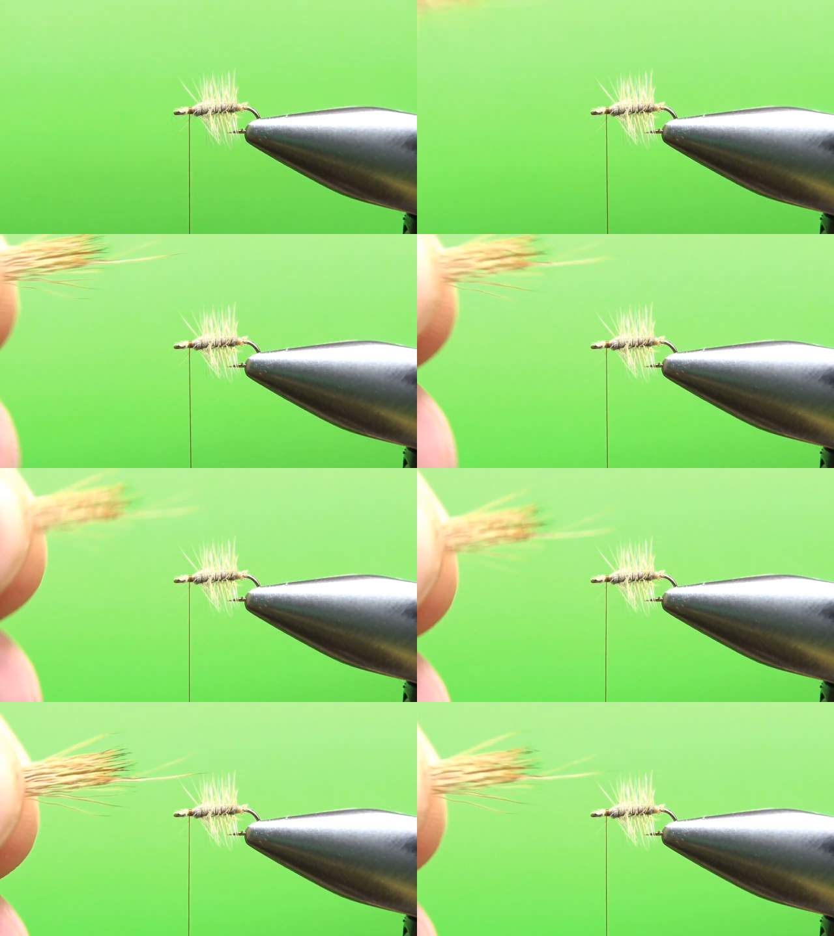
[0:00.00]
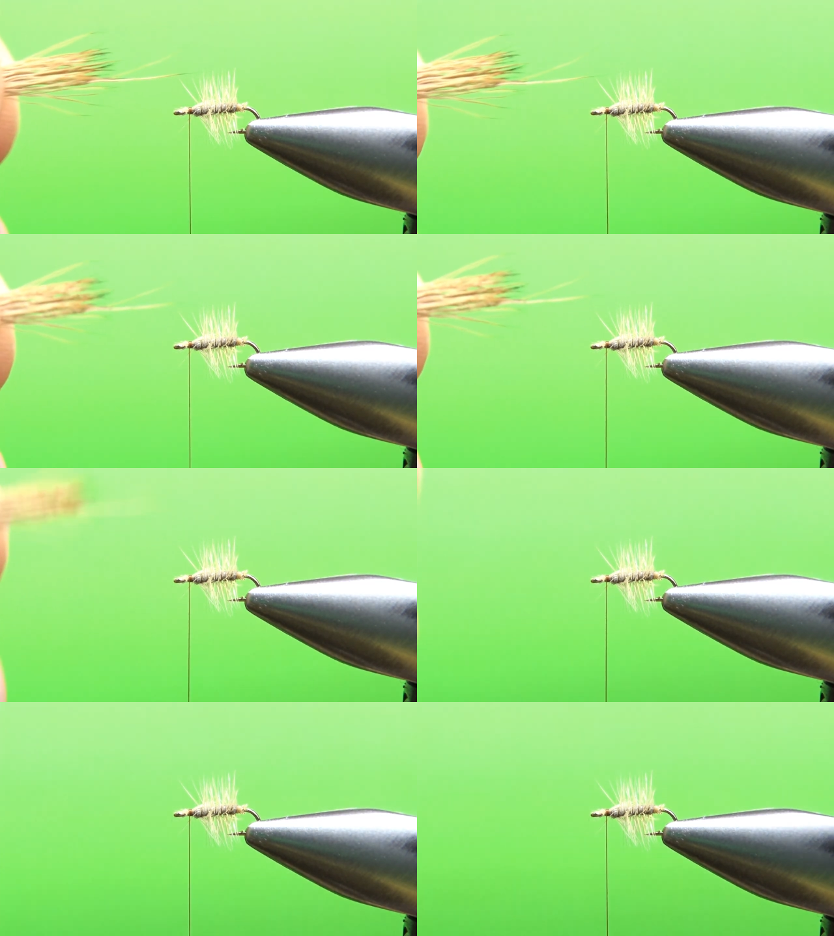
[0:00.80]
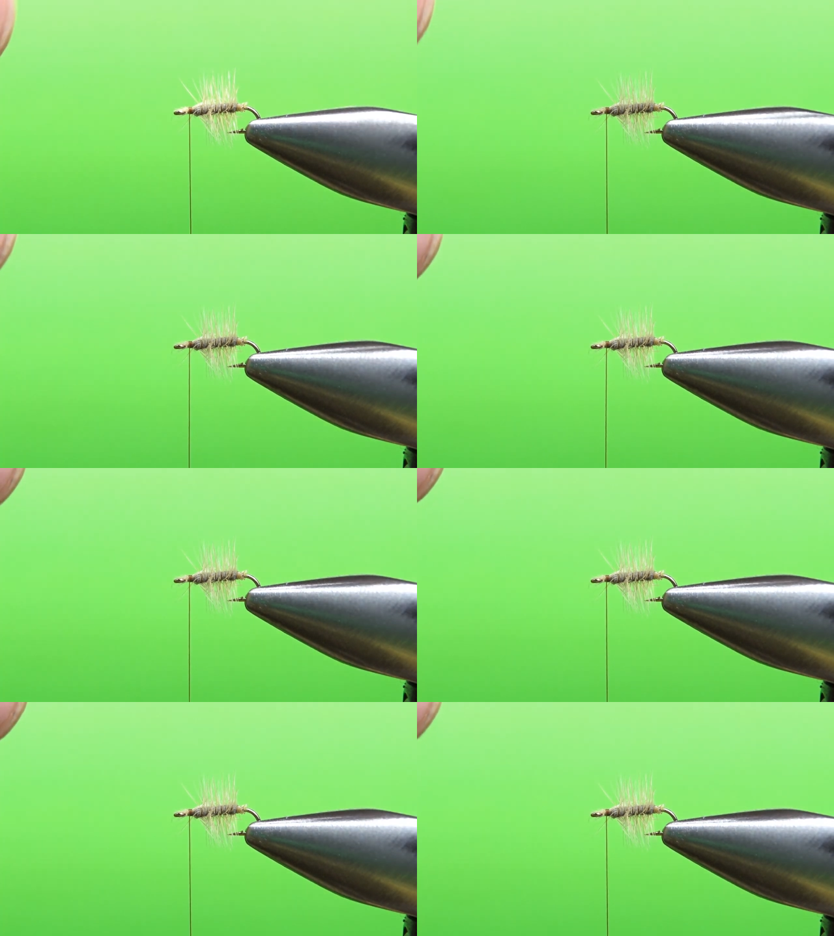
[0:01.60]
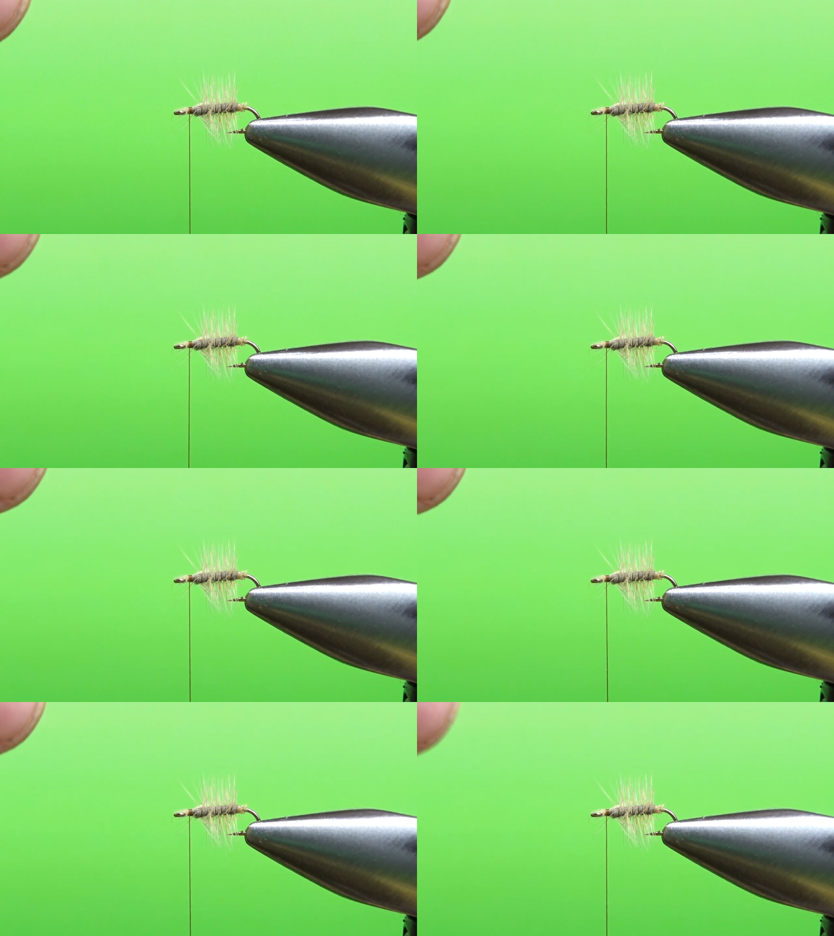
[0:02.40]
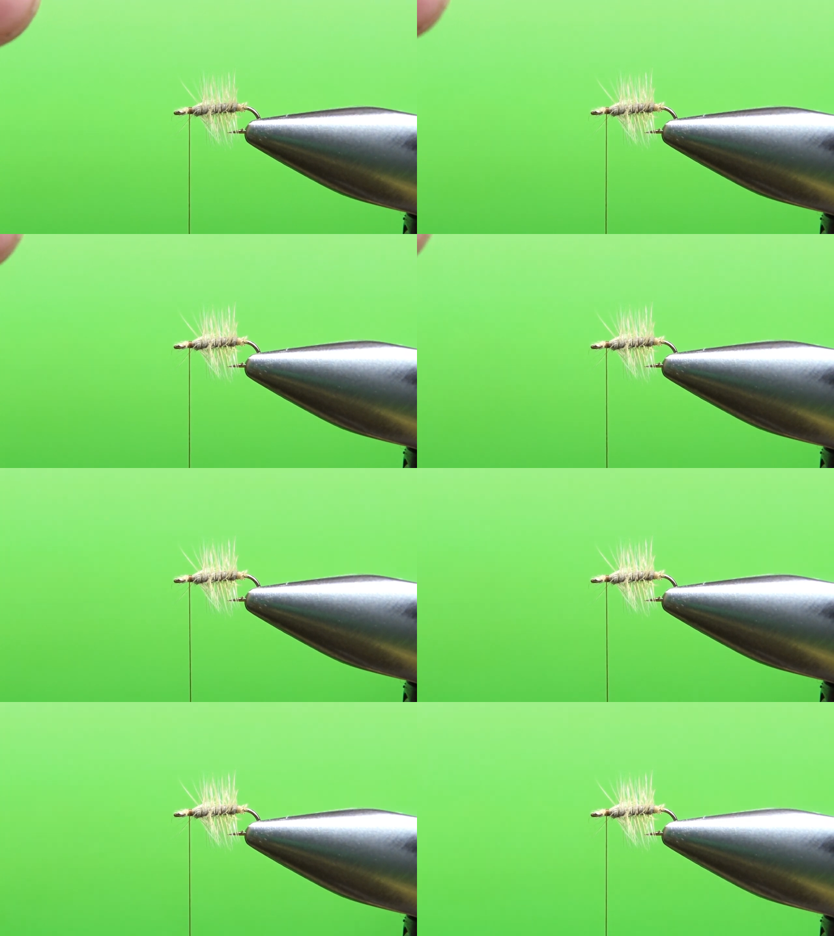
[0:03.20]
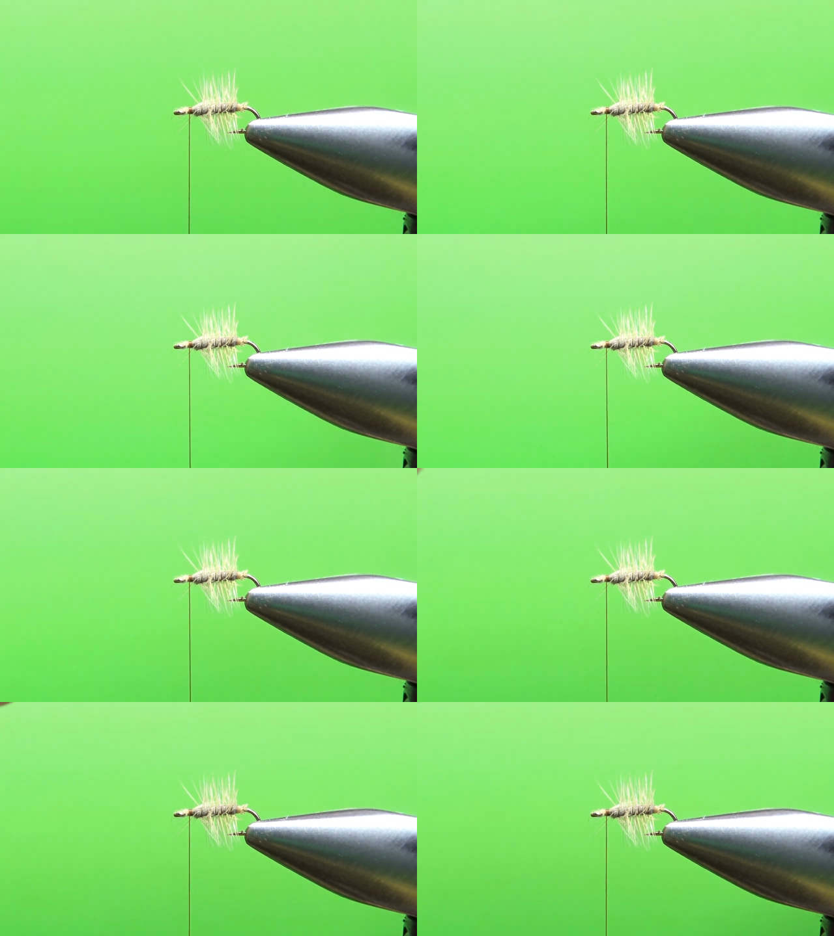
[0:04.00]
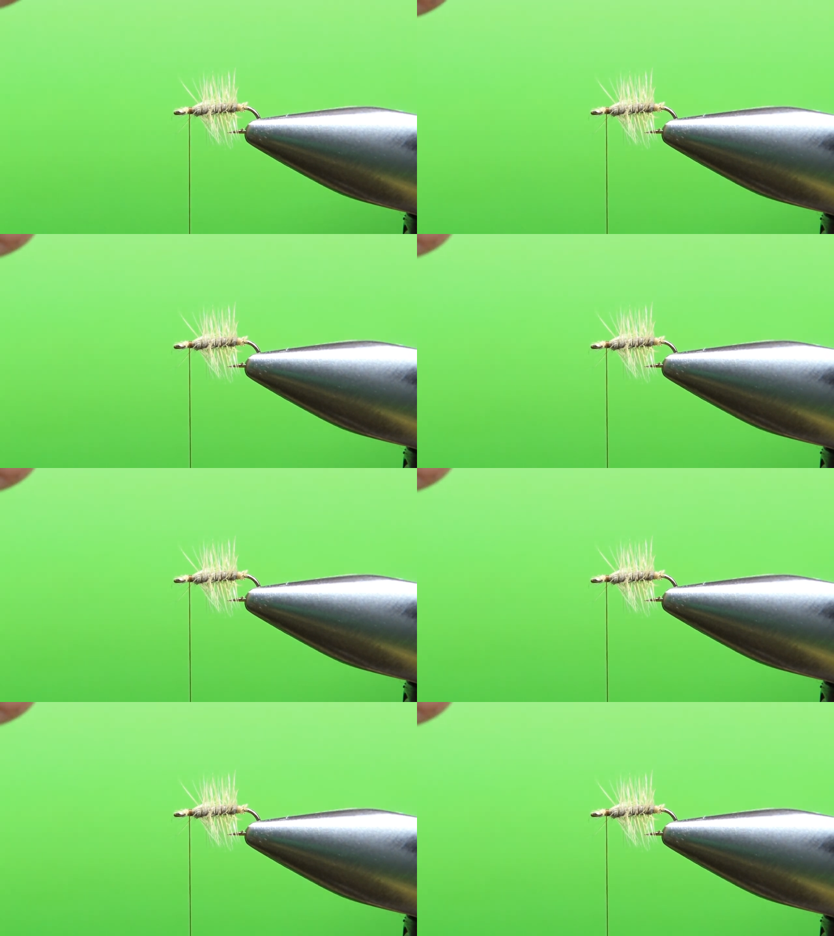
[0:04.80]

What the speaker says: [unreadable: no face in view]